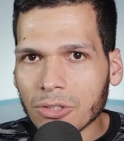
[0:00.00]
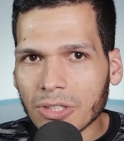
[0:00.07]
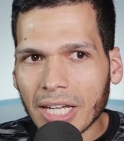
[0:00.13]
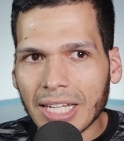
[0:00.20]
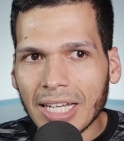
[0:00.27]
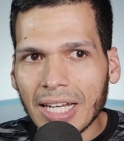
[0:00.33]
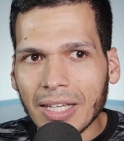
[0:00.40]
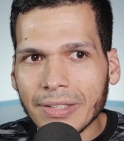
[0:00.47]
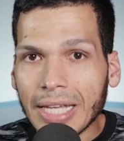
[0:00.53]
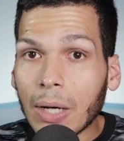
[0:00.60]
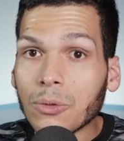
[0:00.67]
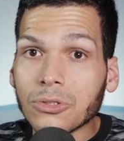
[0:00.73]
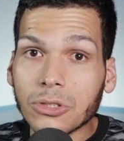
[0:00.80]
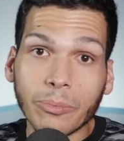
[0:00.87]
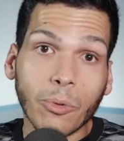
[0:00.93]
Like that
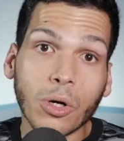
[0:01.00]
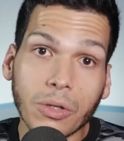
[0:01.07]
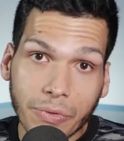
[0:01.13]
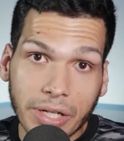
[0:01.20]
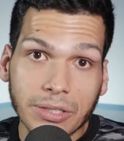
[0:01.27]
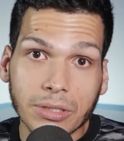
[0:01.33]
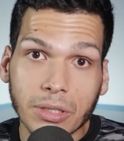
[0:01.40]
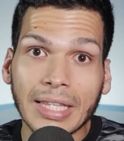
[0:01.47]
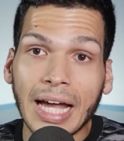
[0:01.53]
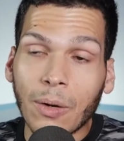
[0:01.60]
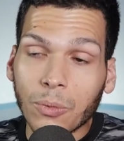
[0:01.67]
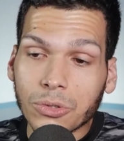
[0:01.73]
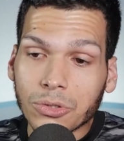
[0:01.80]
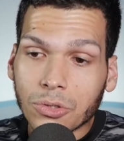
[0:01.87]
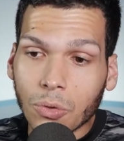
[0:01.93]
was the motivation. That
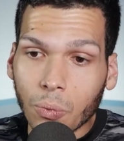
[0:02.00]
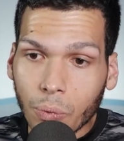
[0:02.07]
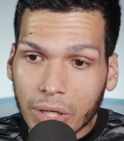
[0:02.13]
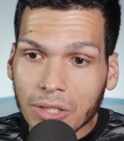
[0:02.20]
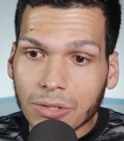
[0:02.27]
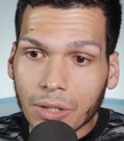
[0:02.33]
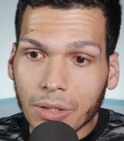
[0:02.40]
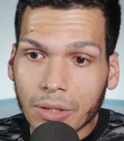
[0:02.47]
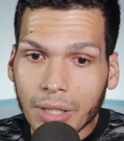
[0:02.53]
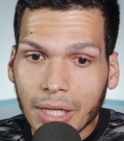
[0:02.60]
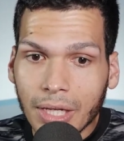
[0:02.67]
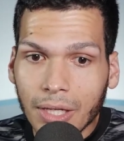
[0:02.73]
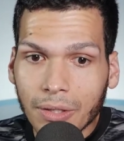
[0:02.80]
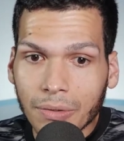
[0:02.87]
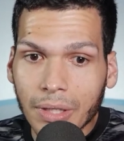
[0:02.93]
was the reason
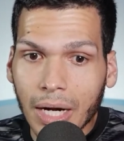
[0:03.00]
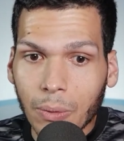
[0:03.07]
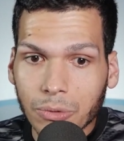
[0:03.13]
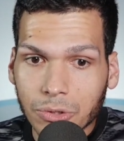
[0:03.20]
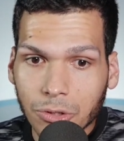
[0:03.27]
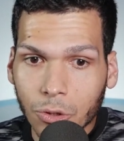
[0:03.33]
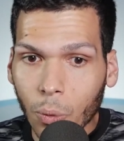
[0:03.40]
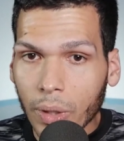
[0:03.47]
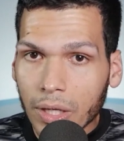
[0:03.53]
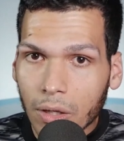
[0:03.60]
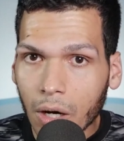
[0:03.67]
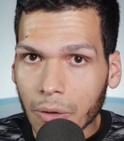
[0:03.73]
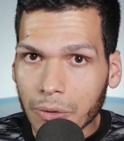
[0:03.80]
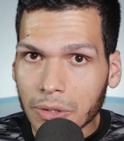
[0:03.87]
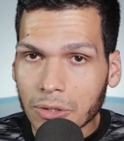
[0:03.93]
that I was doing
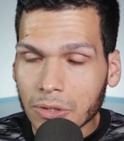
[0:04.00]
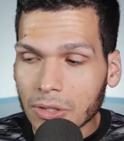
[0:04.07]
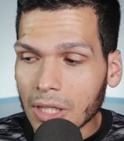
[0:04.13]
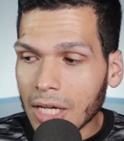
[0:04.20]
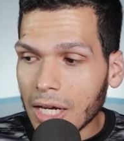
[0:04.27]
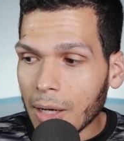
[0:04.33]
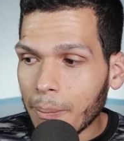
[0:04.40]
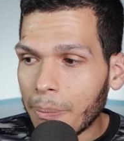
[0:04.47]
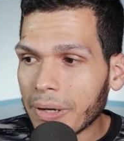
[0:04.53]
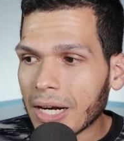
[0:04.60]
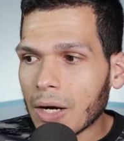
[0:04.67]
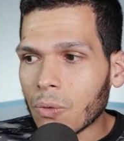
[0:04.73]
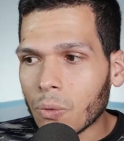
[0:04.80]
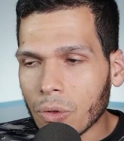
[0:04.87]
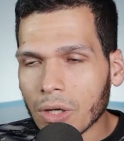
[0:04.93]
all this. But I
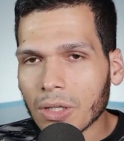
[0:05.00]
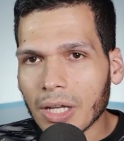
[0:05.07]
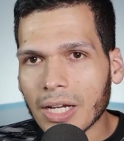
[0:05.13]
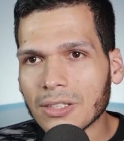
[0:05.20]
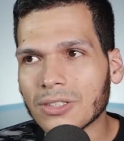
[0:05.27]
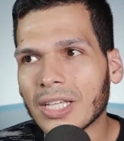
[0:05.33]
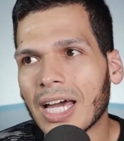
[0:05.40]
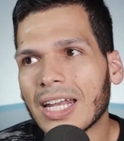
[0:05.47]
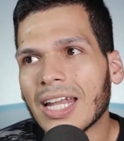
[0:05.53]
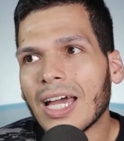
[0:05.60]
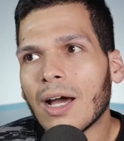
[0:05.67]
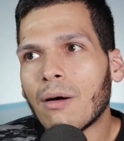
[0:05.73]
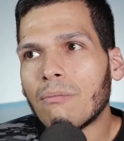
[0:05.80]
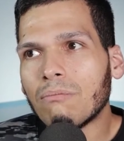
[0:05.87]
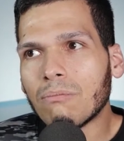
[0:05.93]
realized that
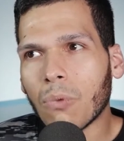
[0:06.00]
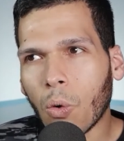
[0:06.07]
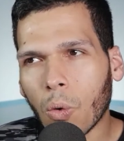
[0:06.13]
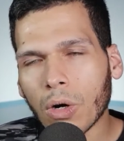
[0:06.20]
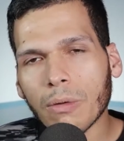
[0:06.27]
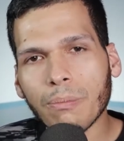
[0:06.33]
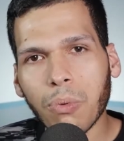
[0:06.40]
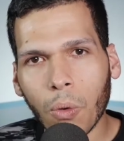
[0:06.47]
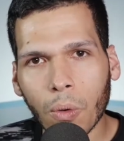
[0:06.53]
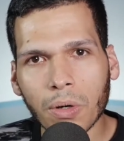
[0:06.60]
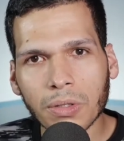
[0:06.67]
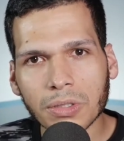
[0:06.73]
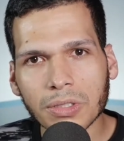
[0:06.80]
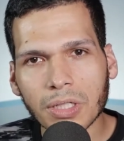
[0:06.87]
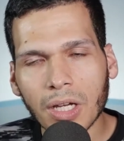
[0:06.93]
more
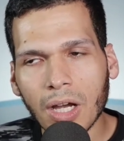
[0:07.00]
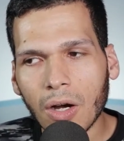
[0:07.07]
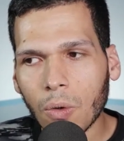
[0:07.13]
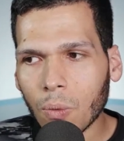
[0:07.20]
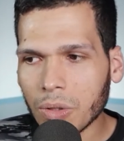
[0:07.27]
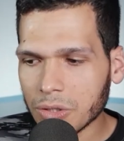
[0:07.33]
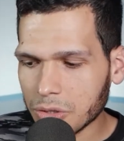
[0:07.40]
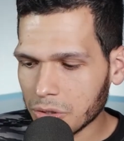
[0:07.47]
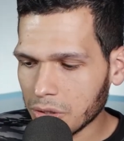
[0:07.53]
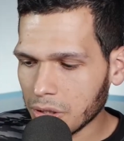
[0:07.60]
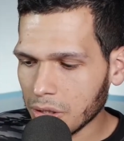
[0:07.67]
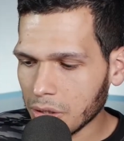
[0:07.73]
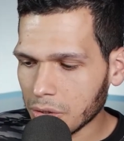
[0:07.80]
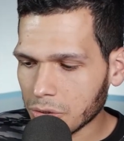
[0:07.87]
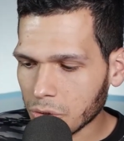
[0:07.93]
important was
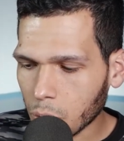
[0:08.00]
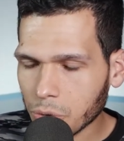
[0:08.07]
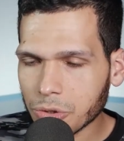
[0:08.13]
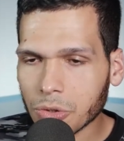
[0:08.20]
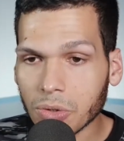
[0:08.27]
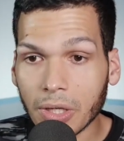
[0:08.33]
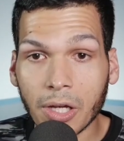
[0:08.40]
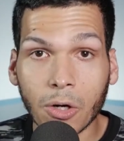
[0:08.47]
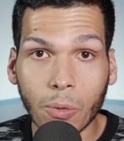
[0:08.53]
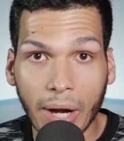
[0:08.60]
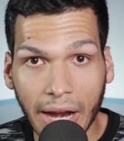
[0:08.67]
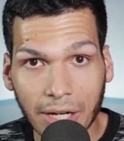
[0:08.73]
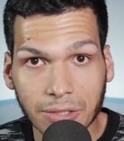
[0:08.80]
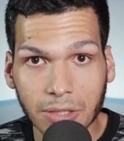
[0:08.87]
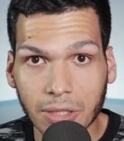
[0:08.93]
the social
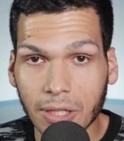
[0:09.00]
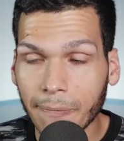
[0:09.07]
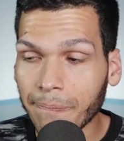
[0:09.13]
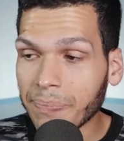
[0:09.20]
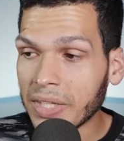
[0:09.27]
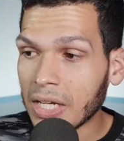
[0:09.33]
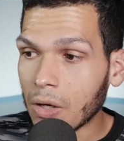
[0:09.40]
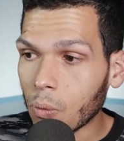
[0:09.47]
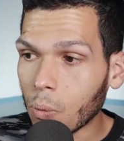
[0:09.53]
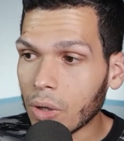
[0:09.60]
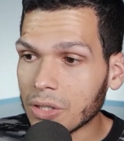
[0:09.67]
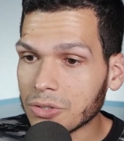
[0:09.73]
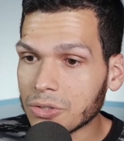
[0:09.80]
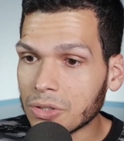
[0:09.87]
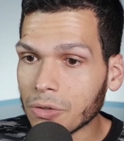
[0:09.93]
interaction,
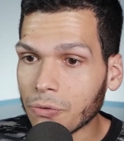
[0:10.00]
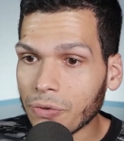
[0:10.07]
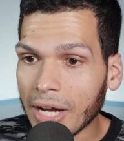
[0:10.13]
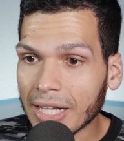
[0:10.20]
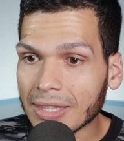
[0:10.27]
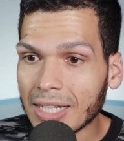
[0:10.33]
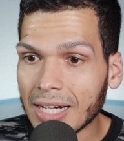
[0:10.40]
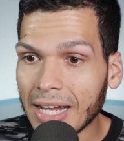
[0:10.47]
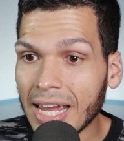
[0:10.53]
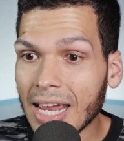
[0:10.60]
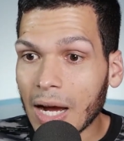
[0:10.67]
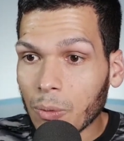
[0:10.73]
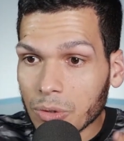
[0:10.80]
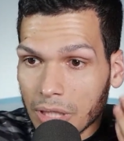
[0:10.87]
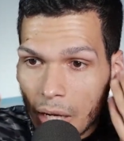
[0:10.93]
was the fact that, hey,
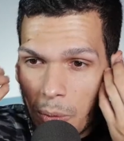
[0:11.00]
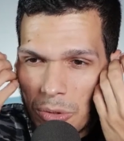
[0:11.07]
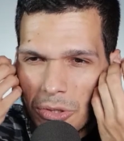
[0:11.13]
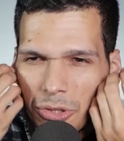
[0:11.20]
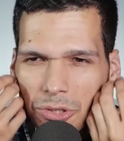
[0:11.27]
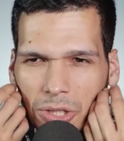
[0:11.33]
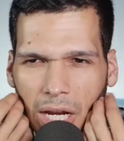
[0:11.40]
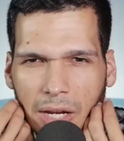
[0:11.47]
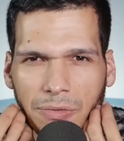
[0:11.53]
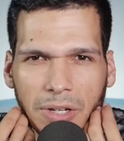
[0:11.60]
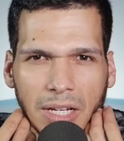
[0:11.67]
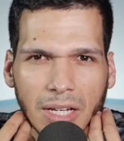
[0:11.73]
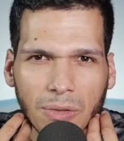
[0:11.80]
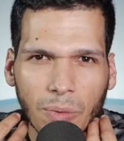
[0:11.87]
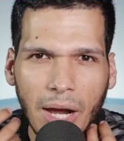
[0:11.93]
I was
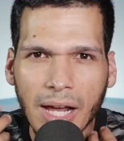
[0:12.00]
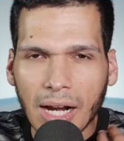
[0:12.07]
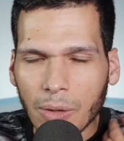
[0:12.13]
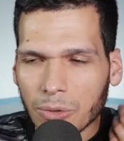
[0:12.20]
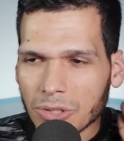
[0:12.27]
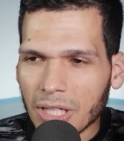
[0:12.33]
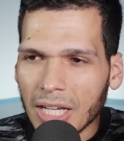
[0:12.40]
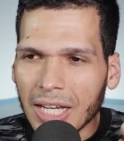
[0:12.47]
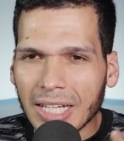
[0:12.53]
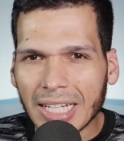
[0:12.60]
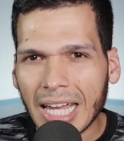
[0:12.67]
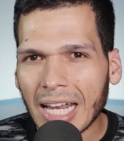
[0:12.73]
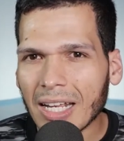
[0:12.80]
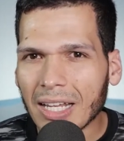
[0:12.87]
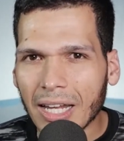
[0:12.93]
shaving, right? I was
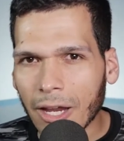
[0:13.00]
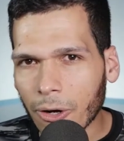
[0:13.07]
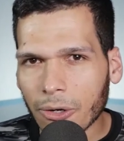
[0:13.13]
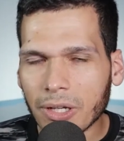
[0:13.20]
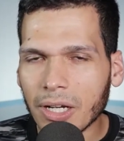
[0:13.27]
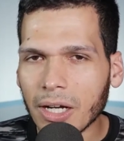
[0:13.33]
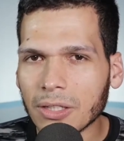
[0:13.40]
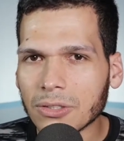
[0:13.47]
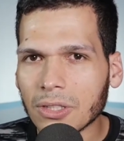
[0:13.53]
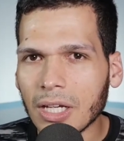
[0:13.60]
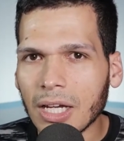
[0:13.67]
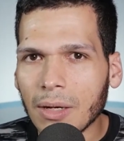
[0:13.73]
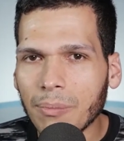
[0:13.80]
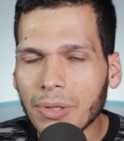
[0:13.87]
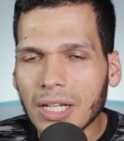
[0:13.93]
getting haircuts
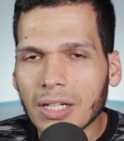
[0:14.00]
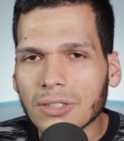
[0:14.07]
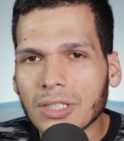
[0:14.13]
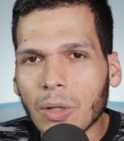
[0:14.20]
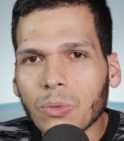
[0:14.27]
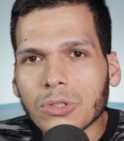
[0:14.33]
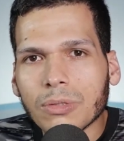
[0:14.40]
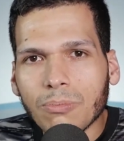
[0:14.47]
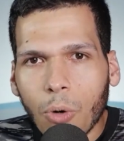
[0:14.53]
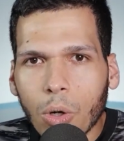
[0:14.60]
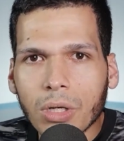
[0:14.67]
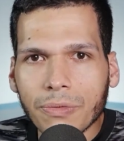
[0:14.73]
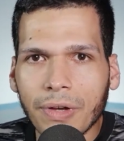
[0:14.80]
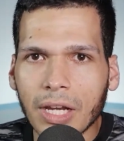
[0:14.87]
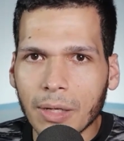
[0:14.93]
because that was
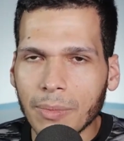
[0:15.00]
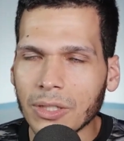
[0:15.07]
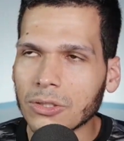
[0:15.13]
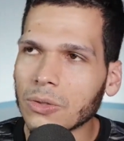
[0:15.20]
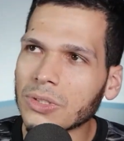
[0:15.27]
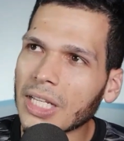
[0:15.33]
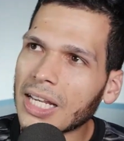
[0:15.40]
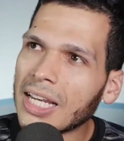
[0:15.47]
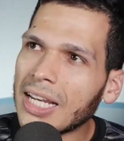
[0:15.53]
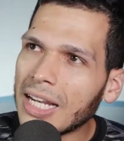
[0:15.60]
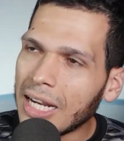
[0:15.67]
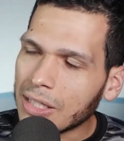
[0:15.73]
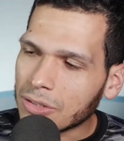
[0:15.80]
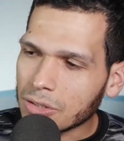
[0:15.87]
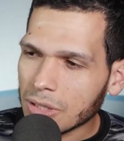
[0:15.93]
motivating me. So it's like,
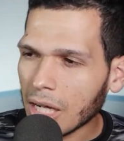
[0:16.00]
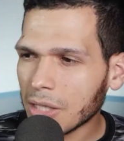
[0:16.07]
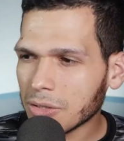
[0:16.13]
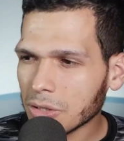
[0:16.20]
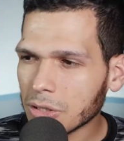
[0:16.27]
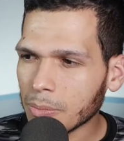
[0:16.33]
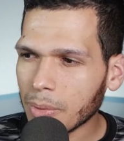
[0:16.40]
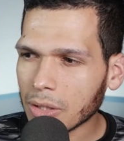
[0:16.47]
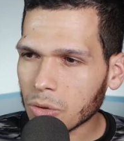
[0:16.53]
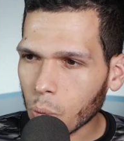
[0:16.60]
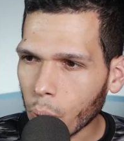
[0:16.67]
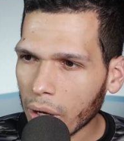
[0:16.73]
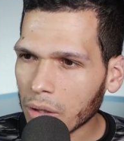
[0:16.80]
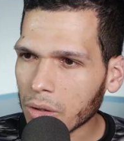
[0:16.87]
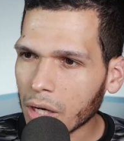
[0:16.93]
it's not just about the
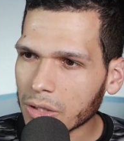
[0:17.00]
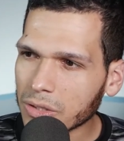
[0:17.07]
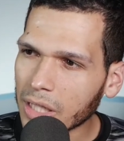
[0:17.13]
weight loss.